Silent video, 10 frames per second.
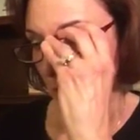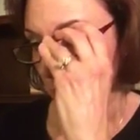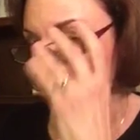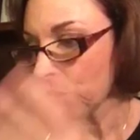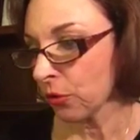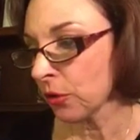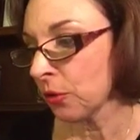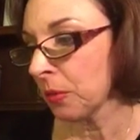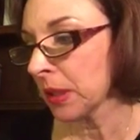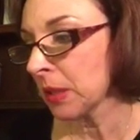My children,
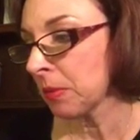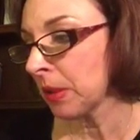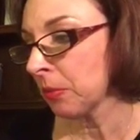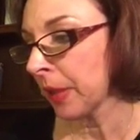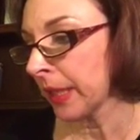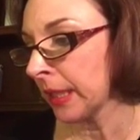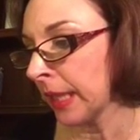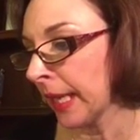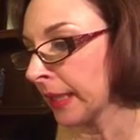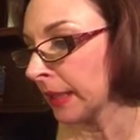you must be
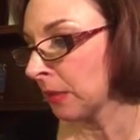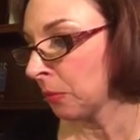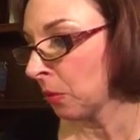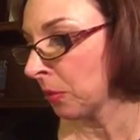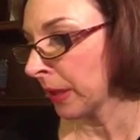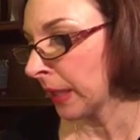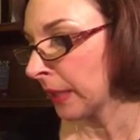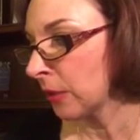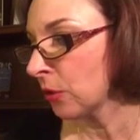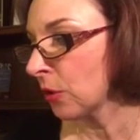ready at any moment
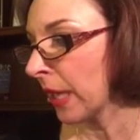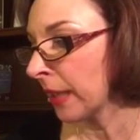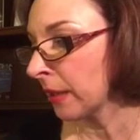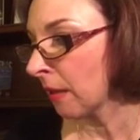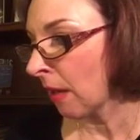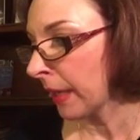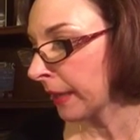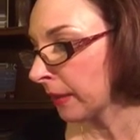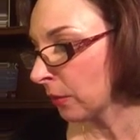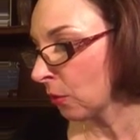and
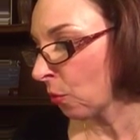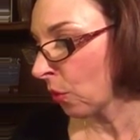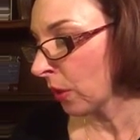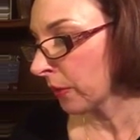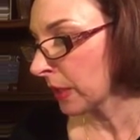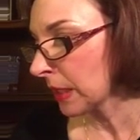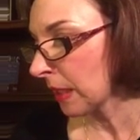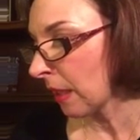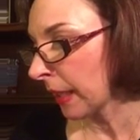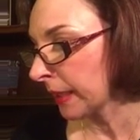not ignore the
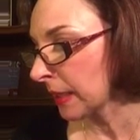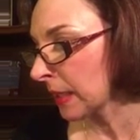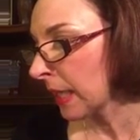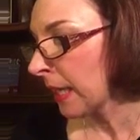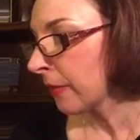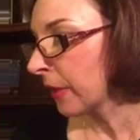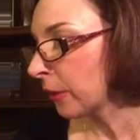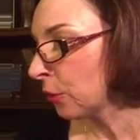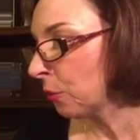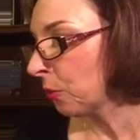signs
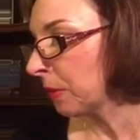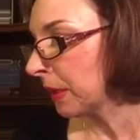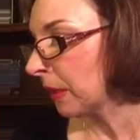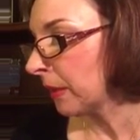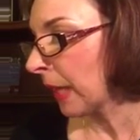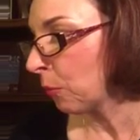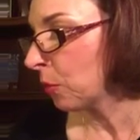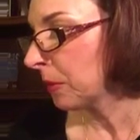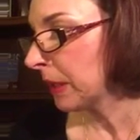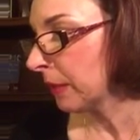that
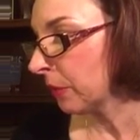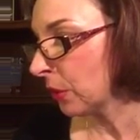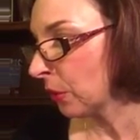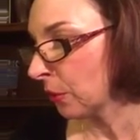will be given